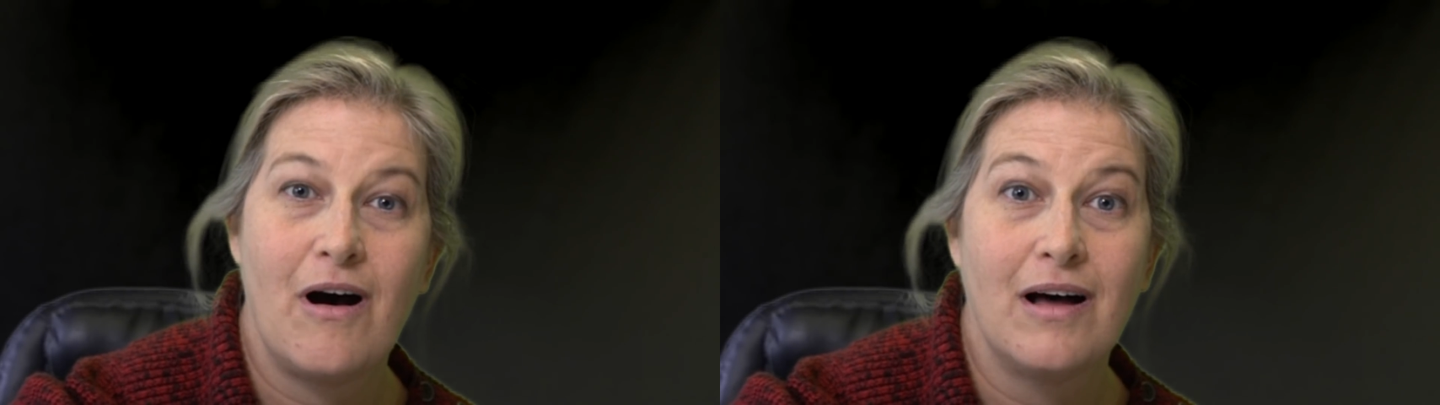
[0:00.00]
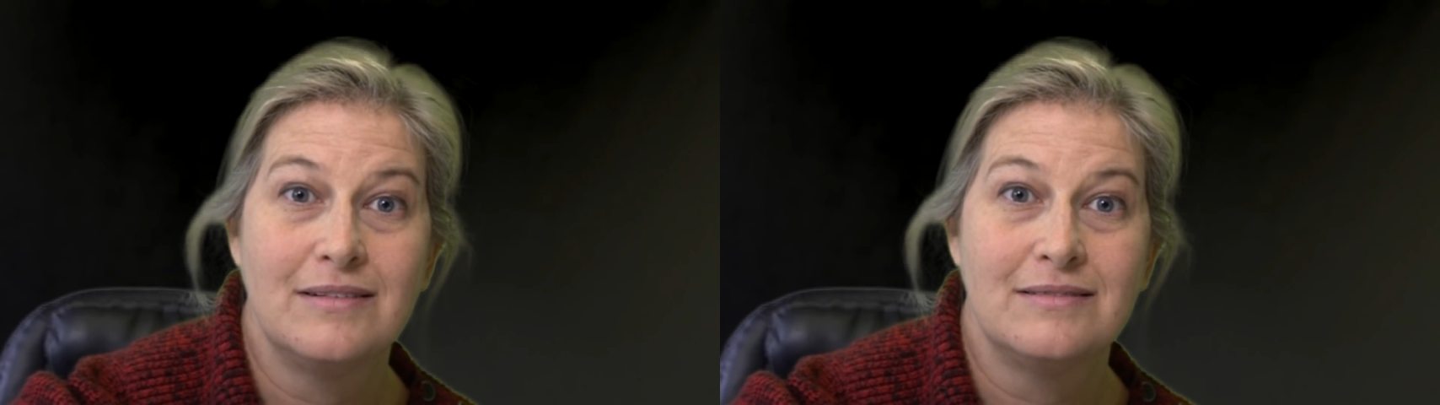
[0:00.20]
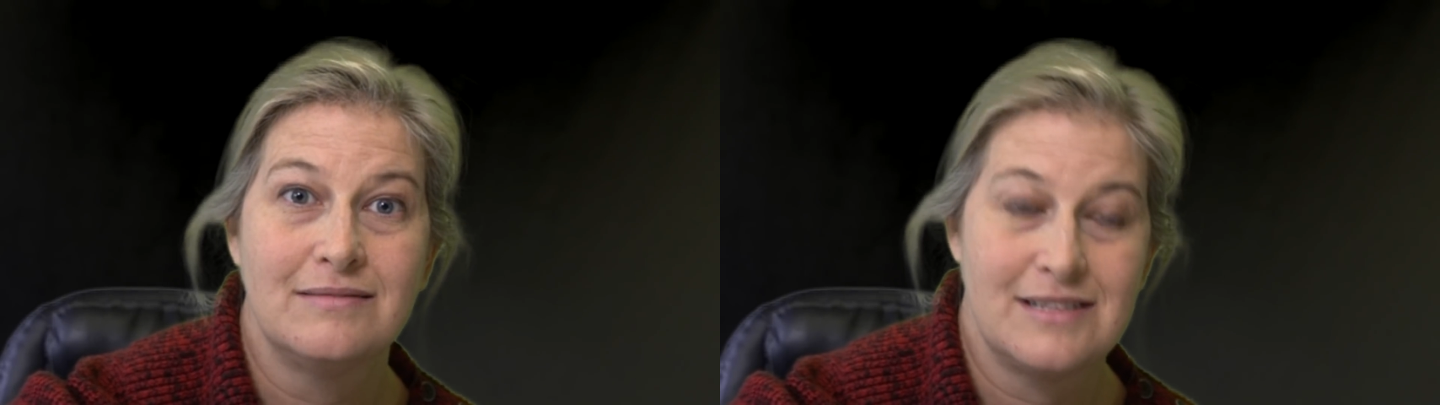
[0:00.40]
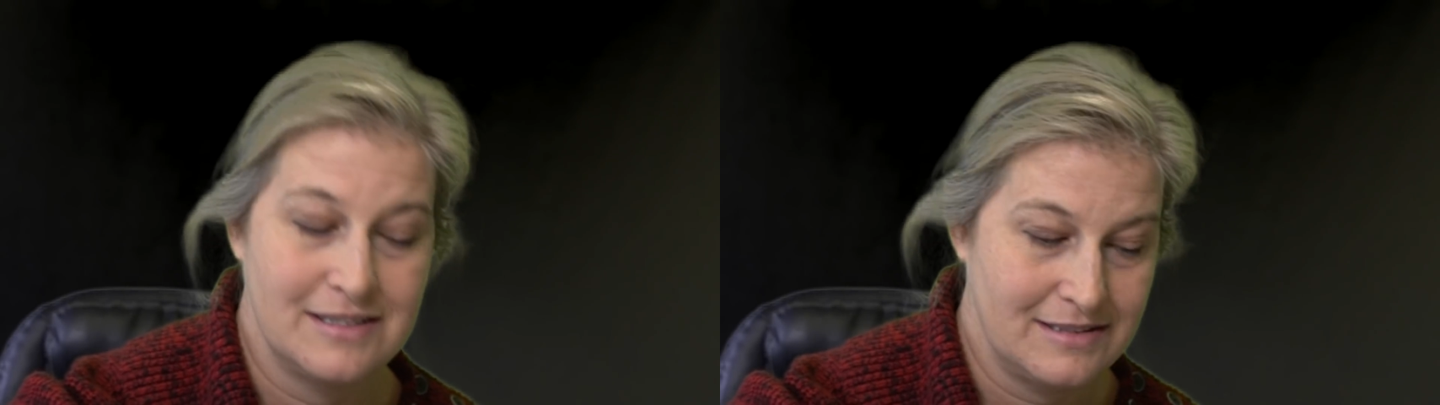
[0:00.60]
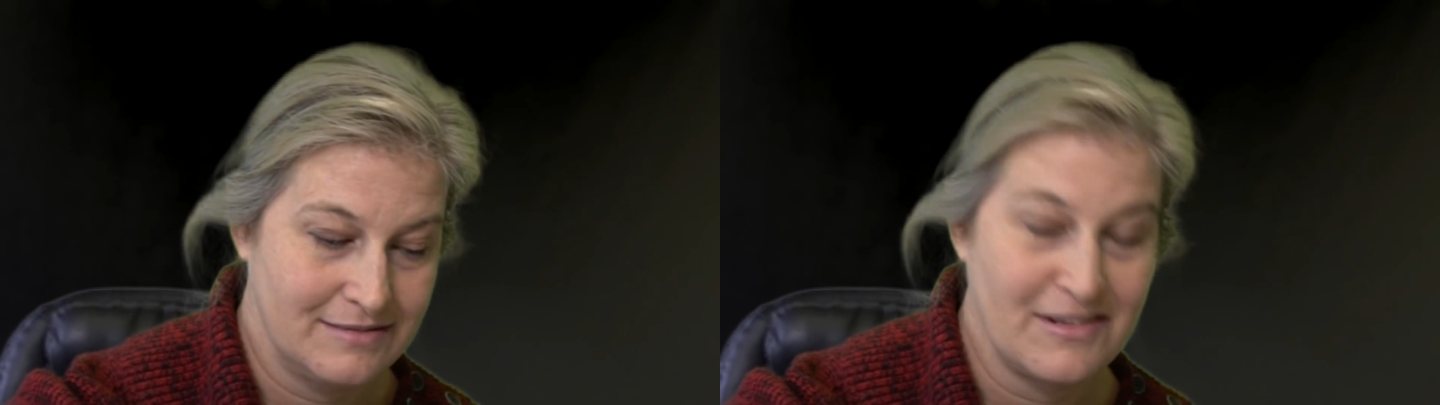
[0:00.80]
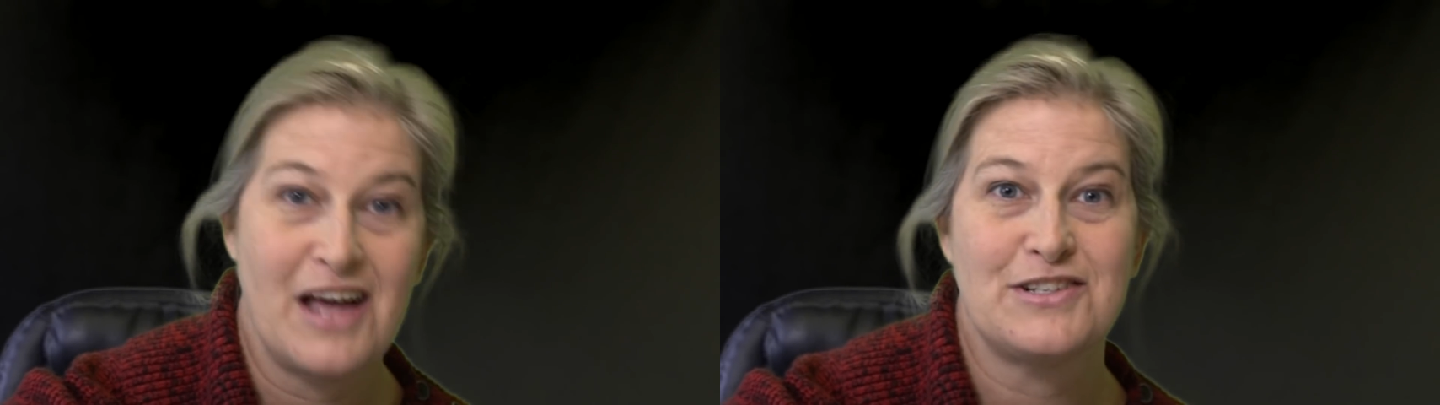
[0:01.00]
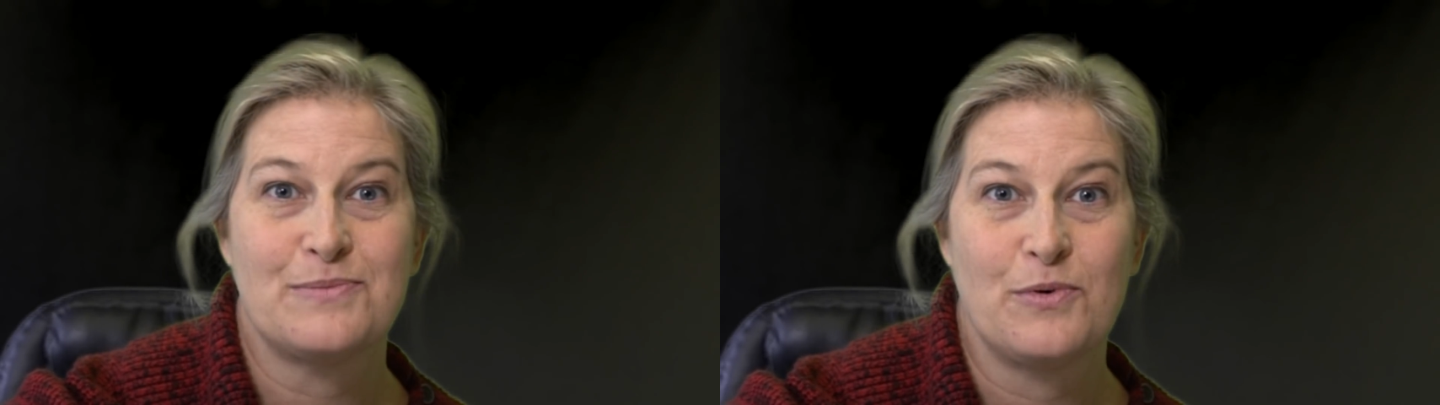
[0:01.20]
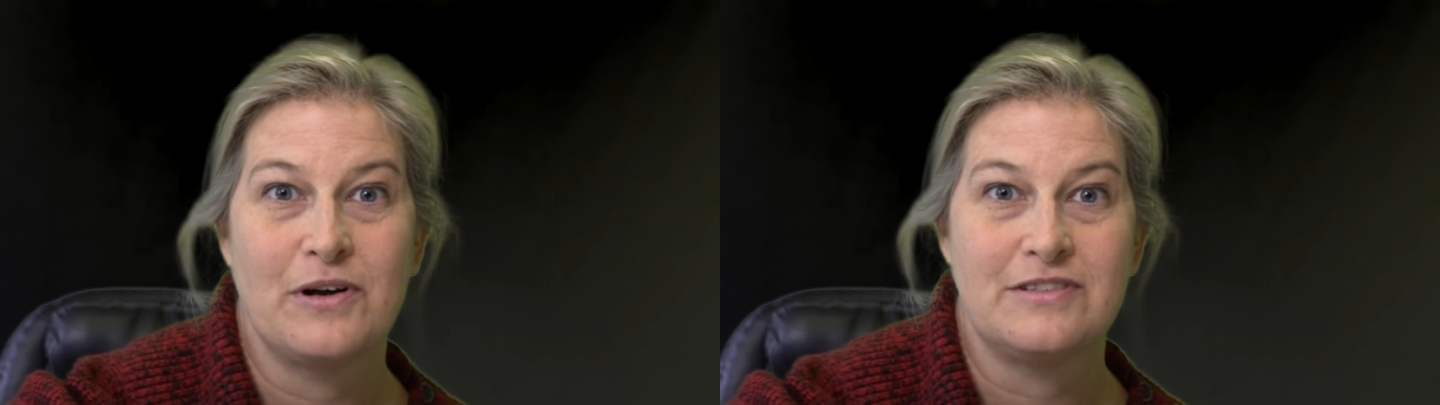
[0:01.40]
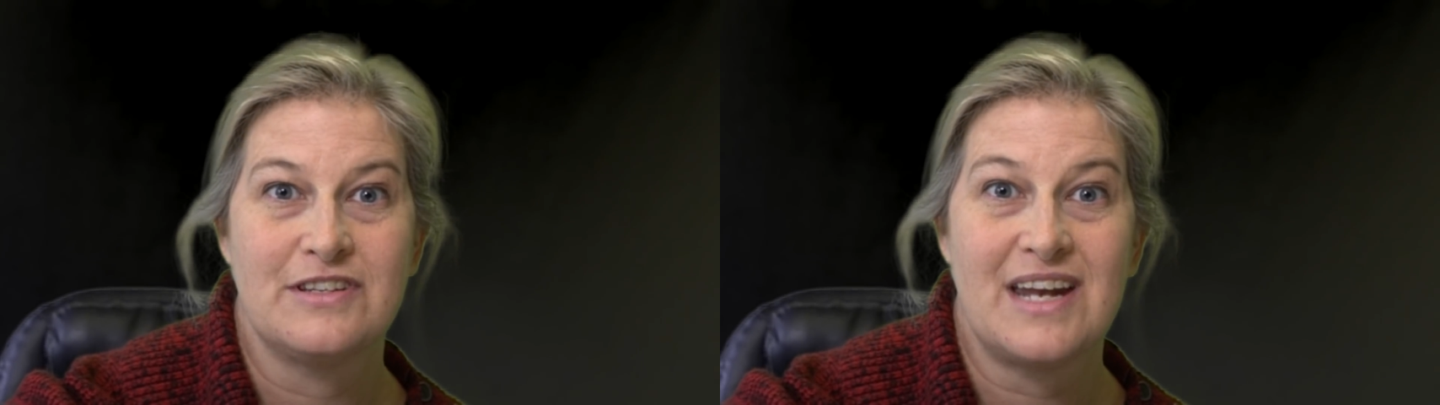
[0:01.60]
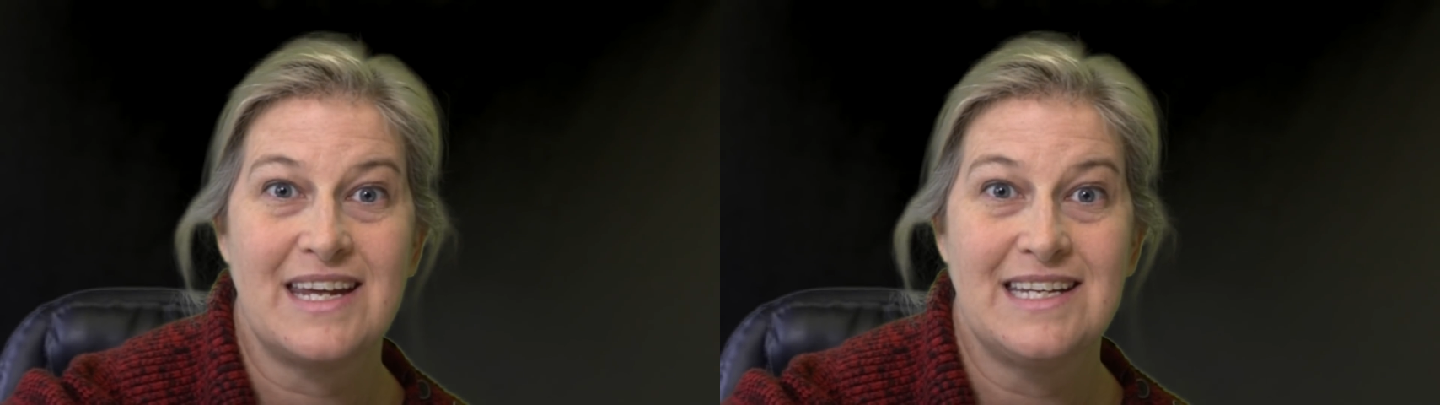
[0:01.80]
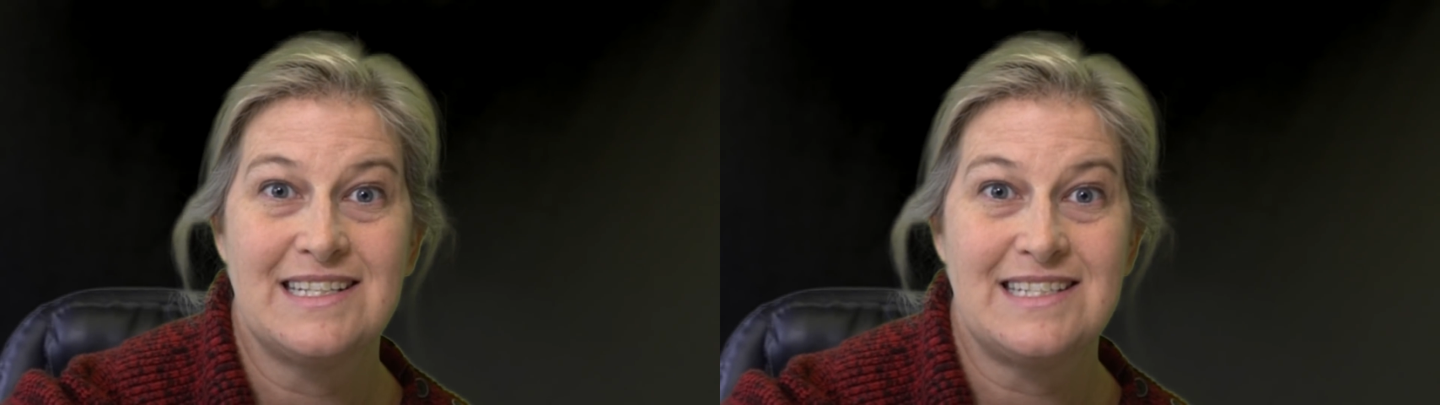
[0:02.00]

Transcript: on the logic board so that I can